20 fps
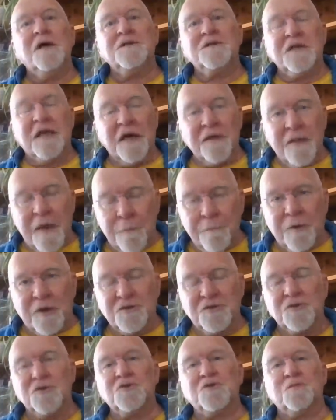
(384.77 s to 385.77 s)
to get their
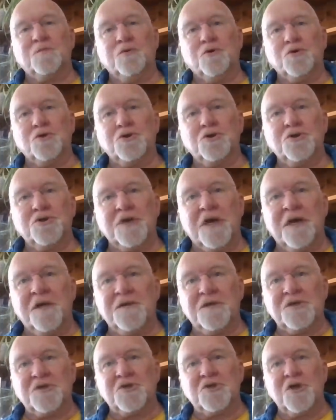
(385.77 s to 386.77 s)
buttons pushed
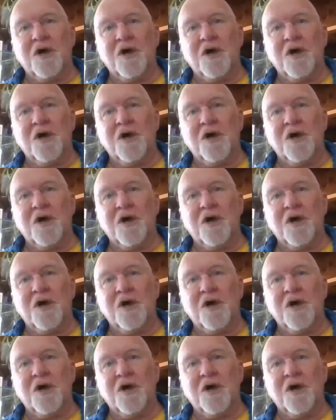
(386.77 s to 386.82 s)
at this